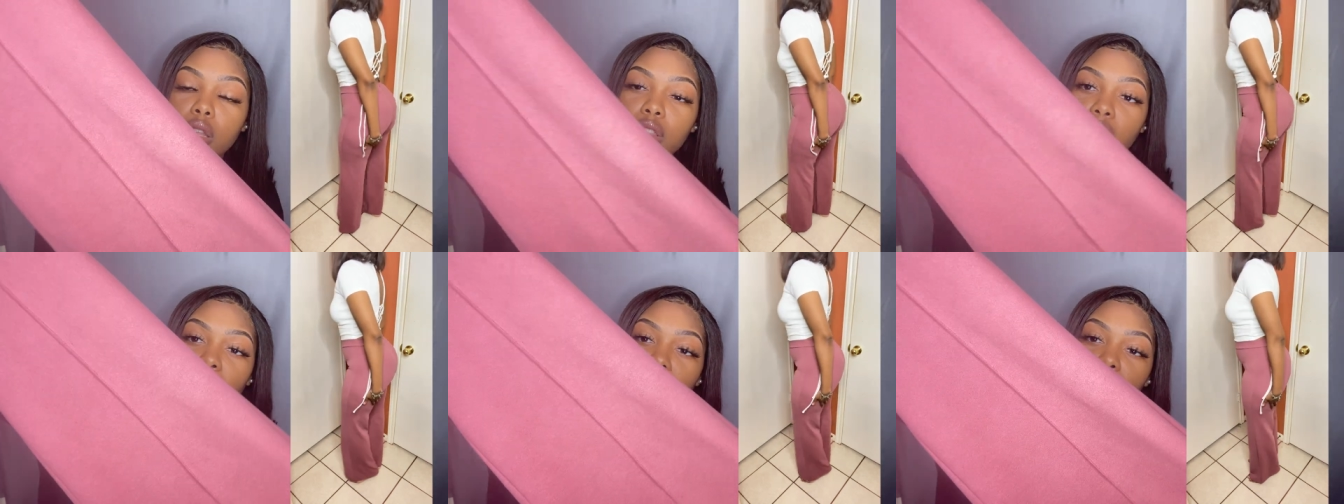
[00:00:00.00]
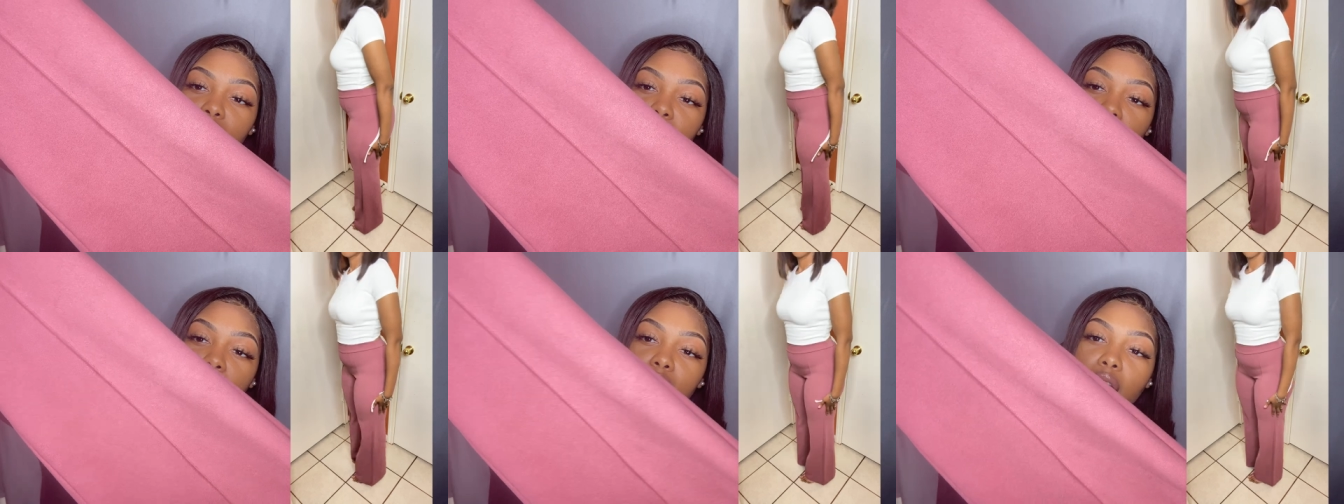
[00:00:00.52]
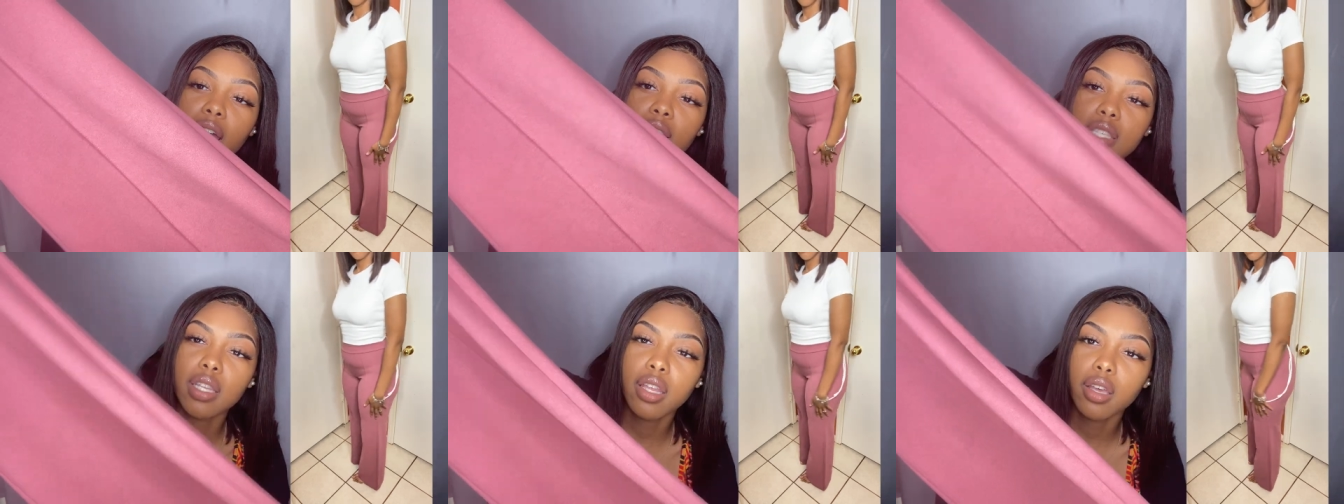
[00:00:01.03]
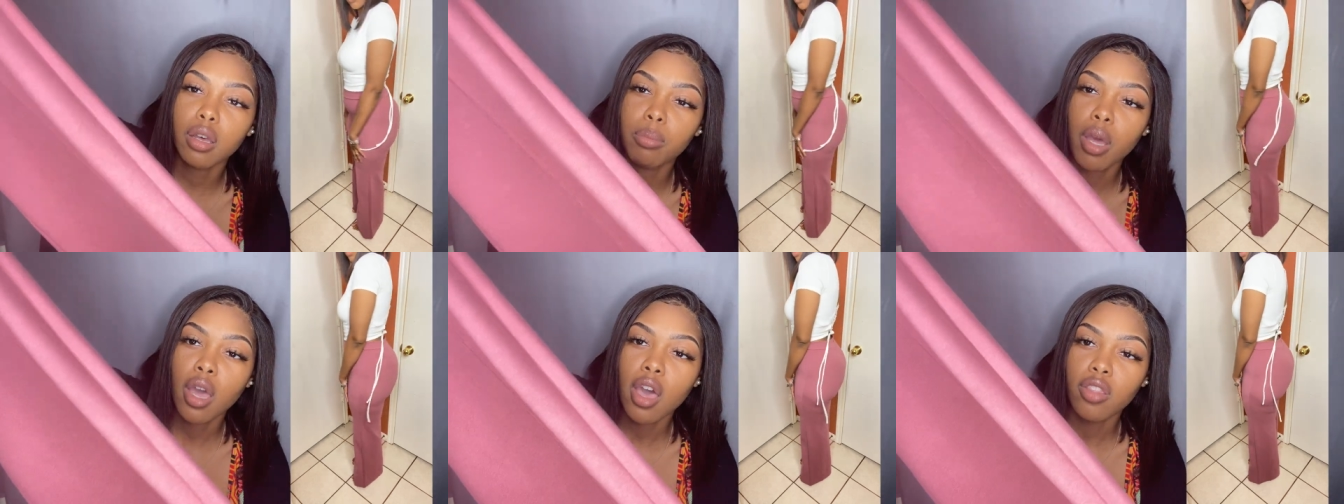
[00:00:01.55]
they have like lines in them.